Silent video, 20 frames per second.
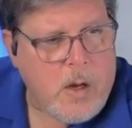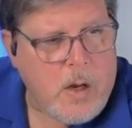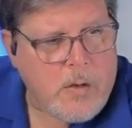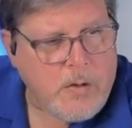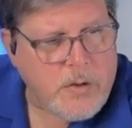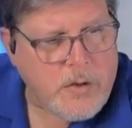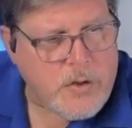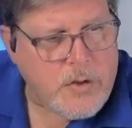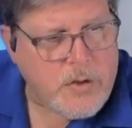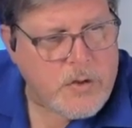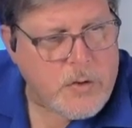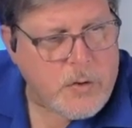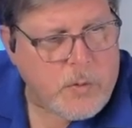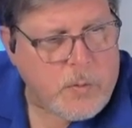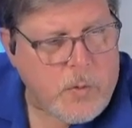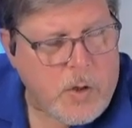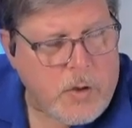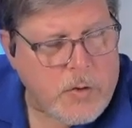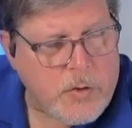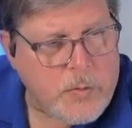This is to the
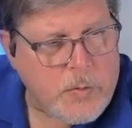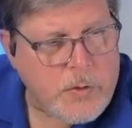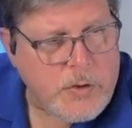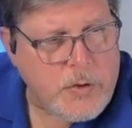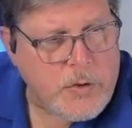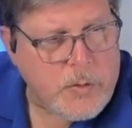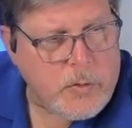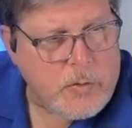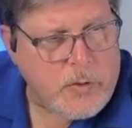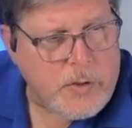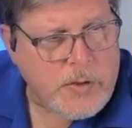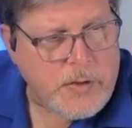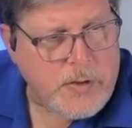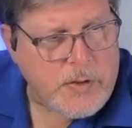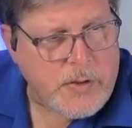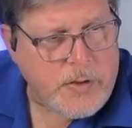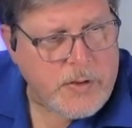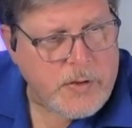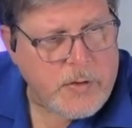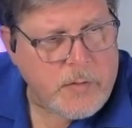Wall Street Journal. He did
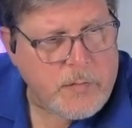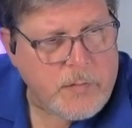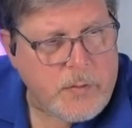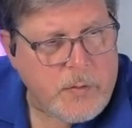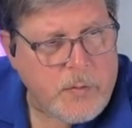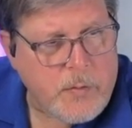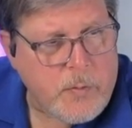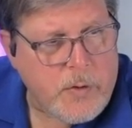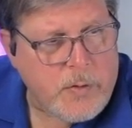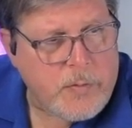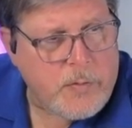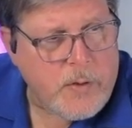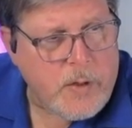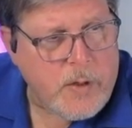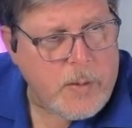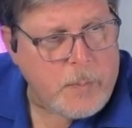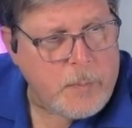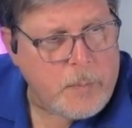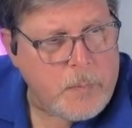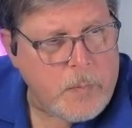an interview with
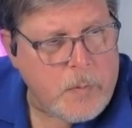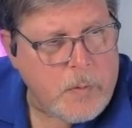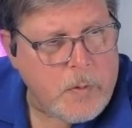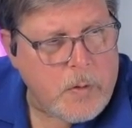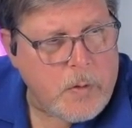them.